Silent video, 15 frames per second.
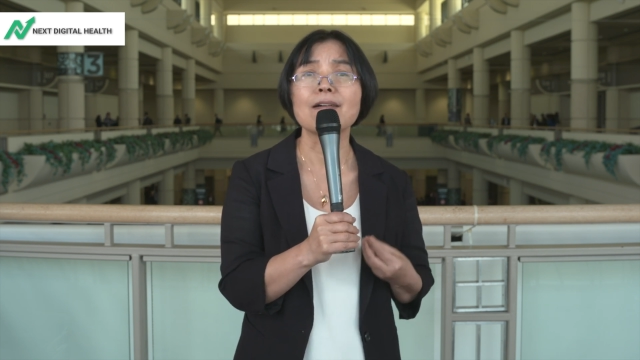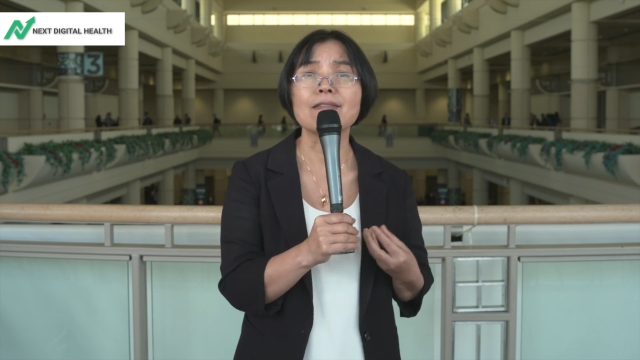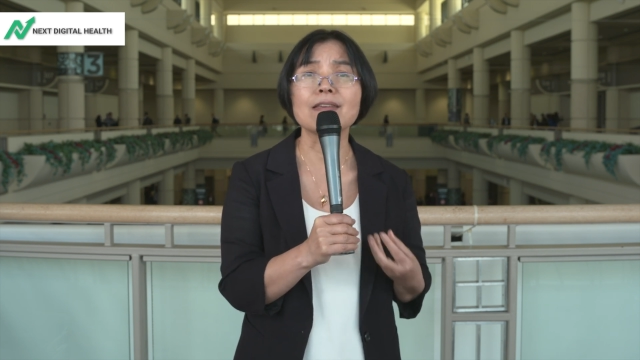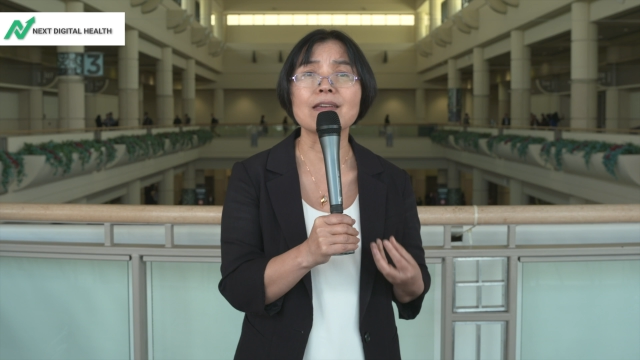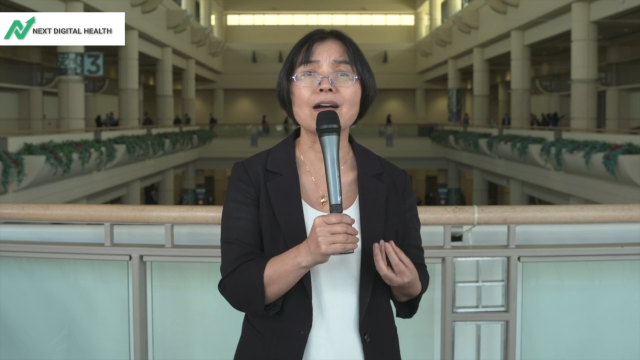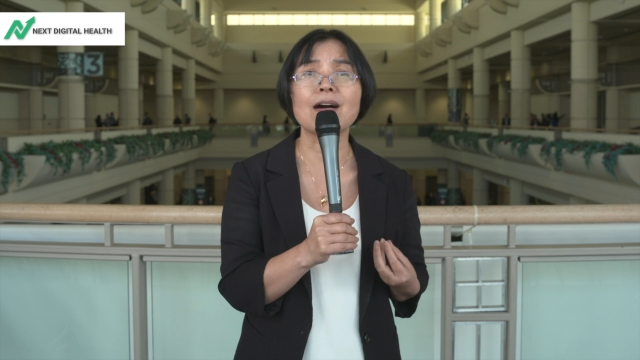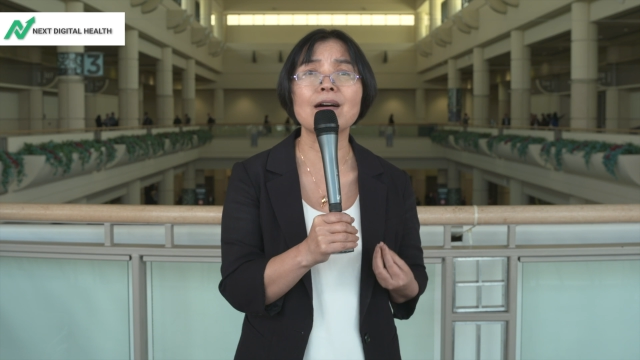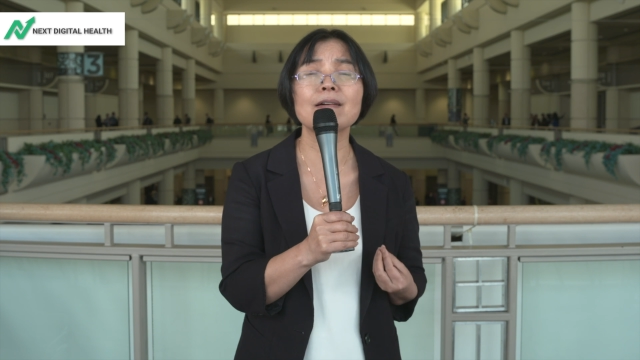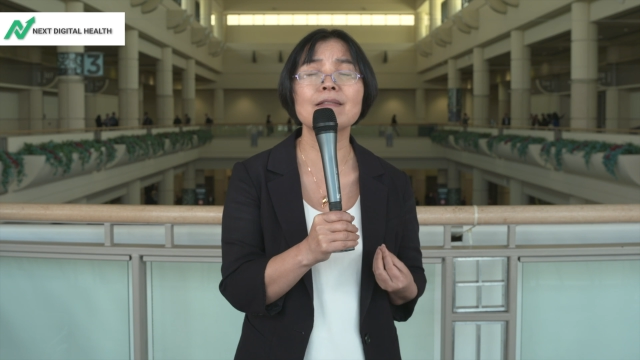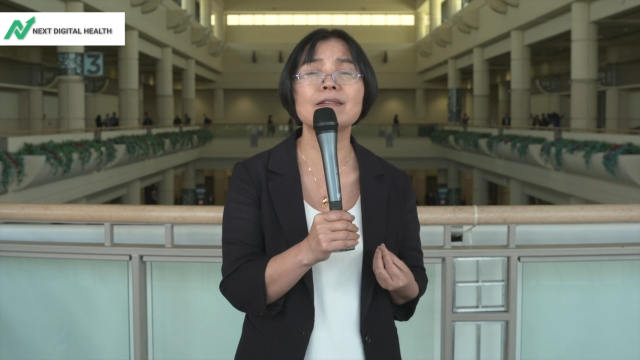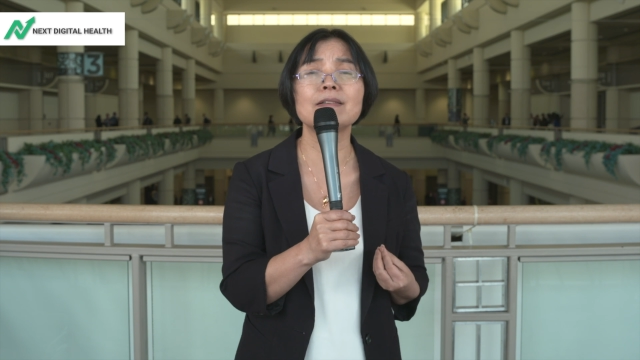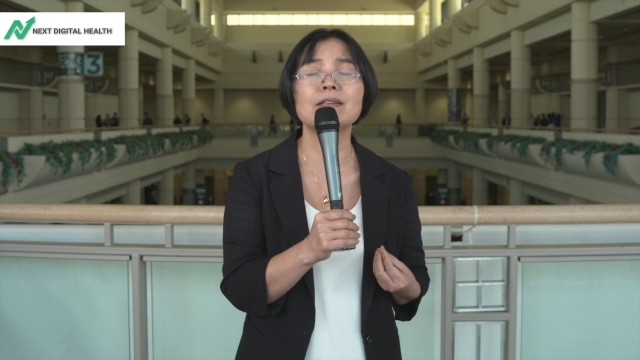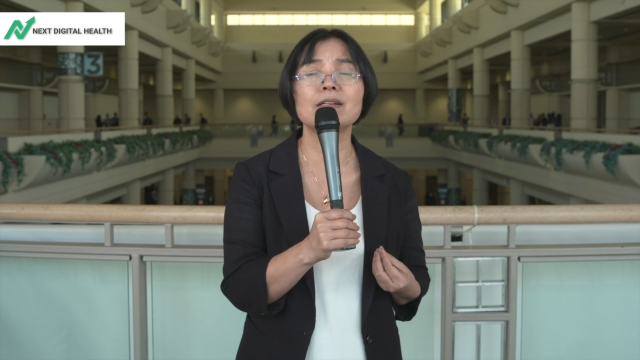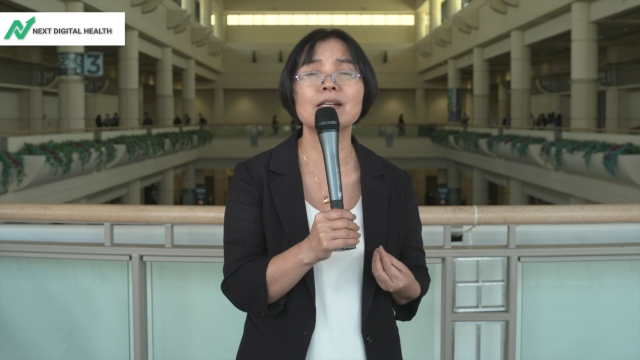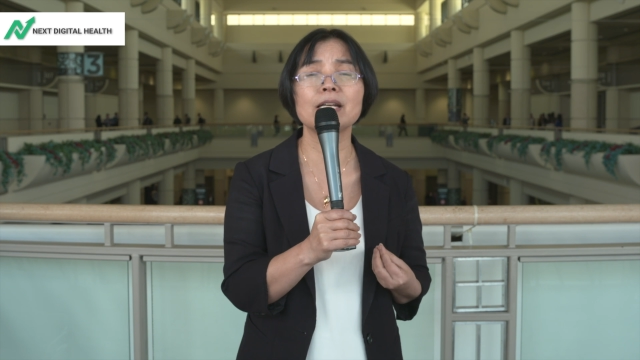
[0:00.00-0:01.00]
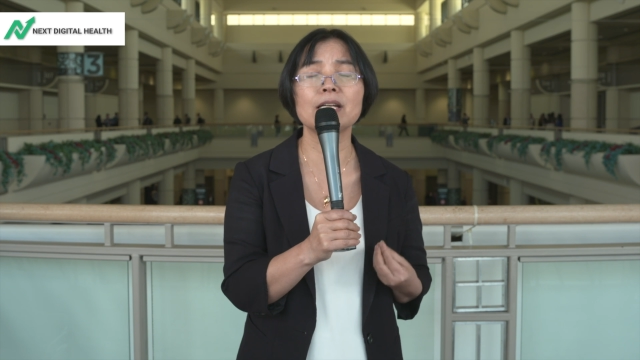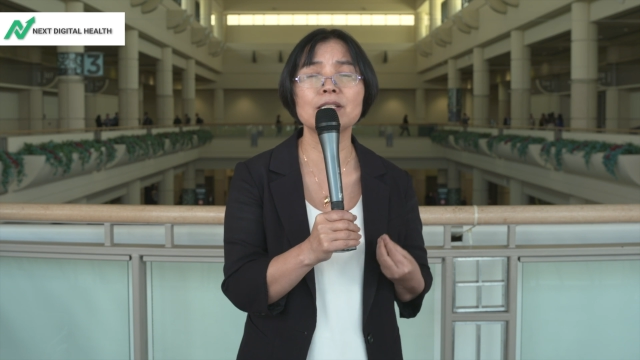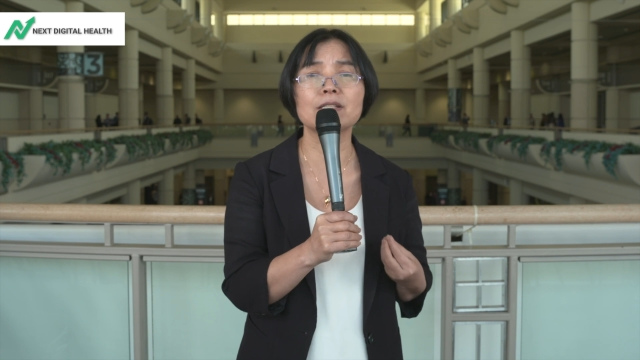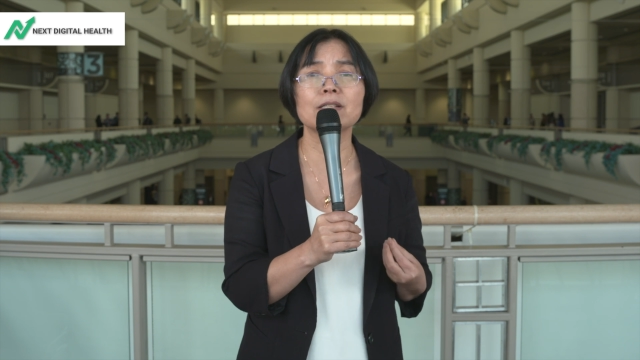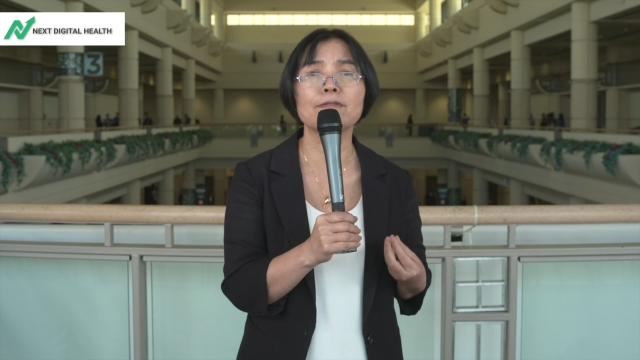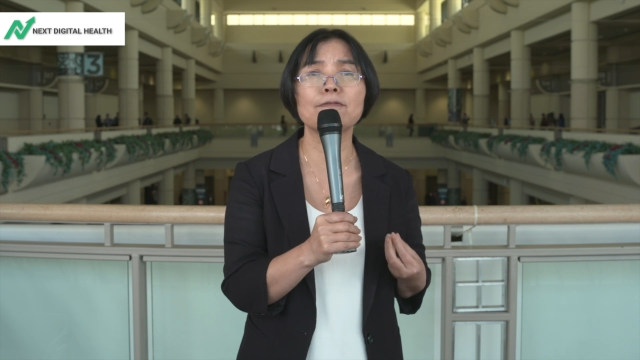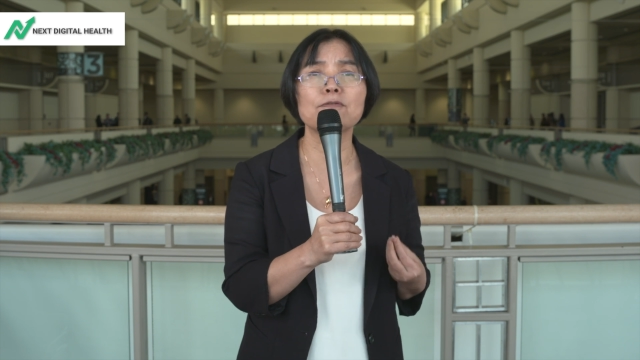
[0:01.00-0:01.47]
The other
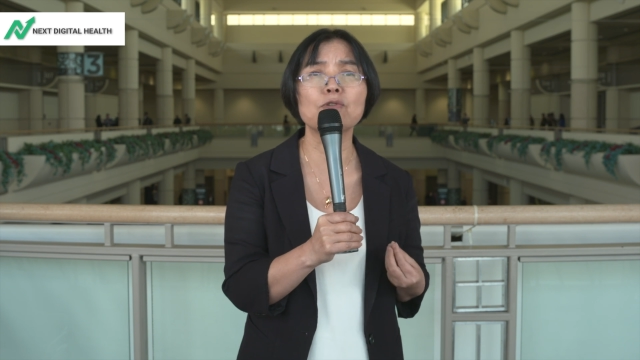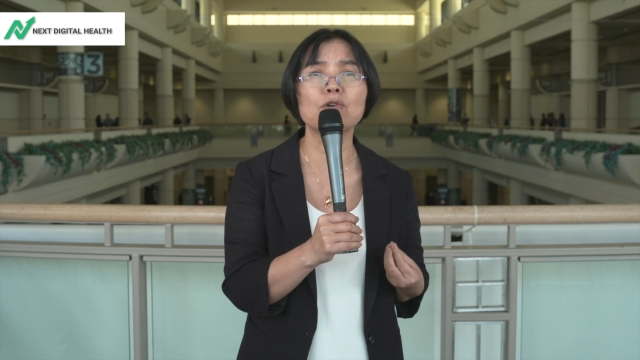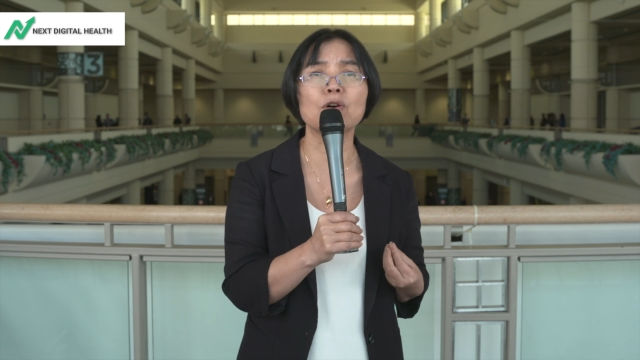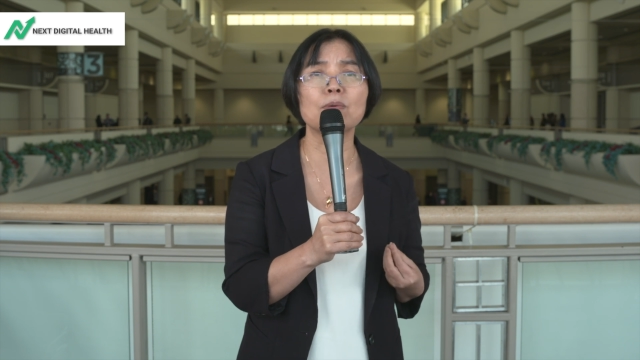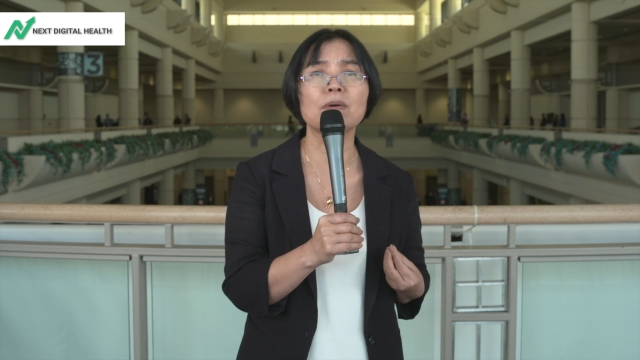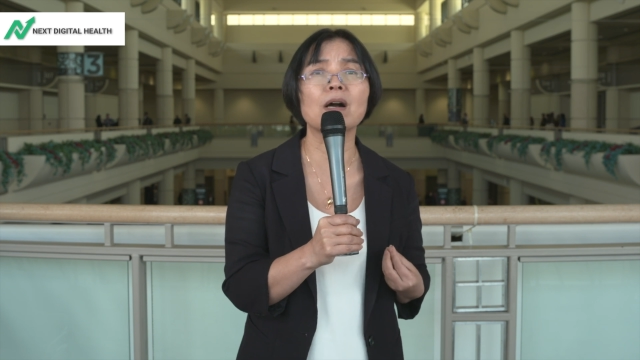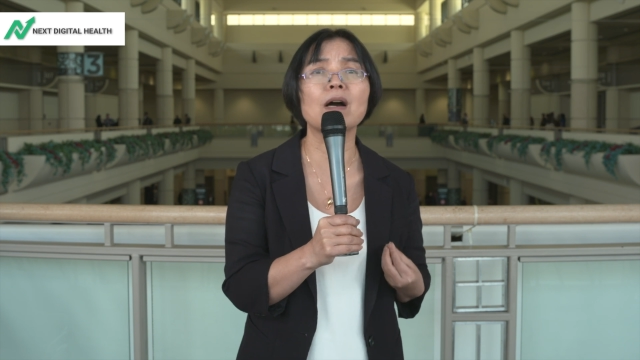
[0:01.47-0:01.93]
is the form